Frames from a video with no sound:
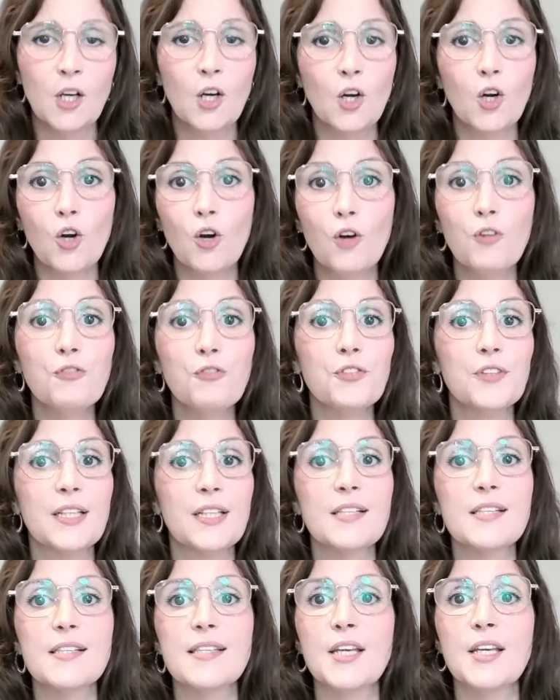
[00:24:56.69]

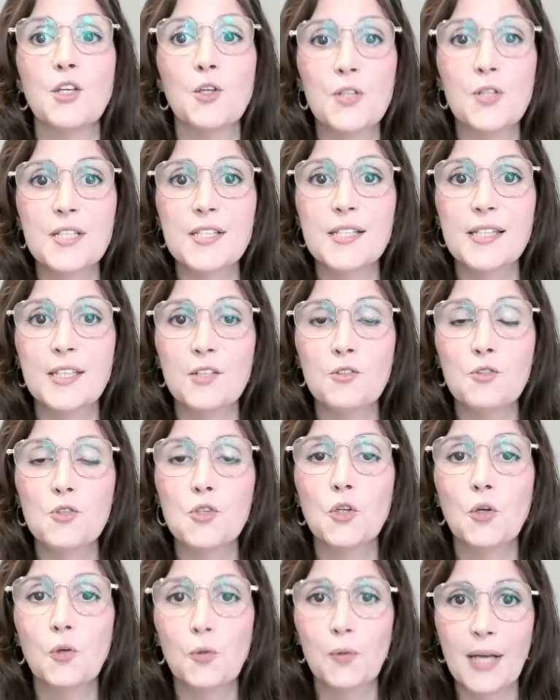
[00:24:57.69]
confidence that your skills
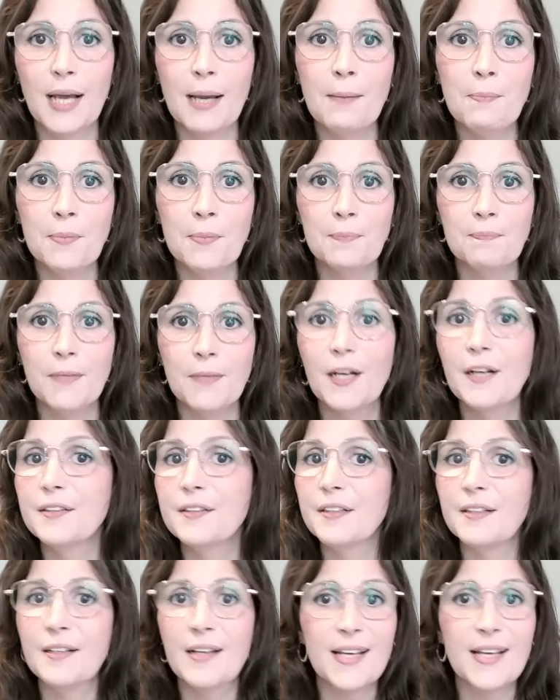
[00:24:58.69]
hold up
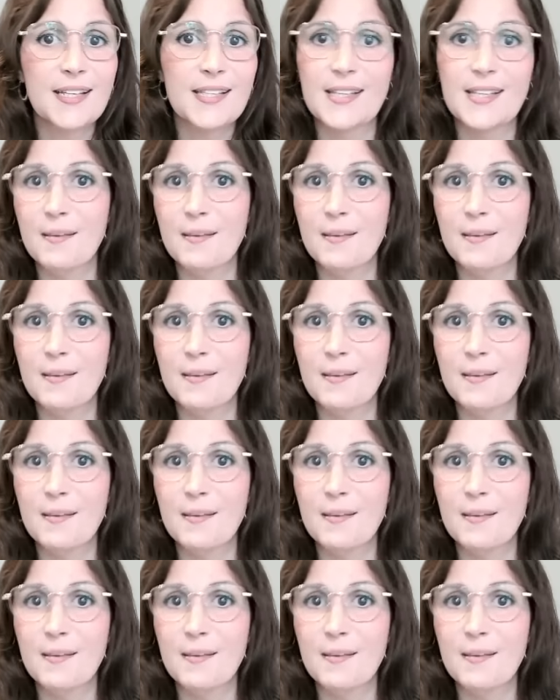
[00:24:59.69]
under exam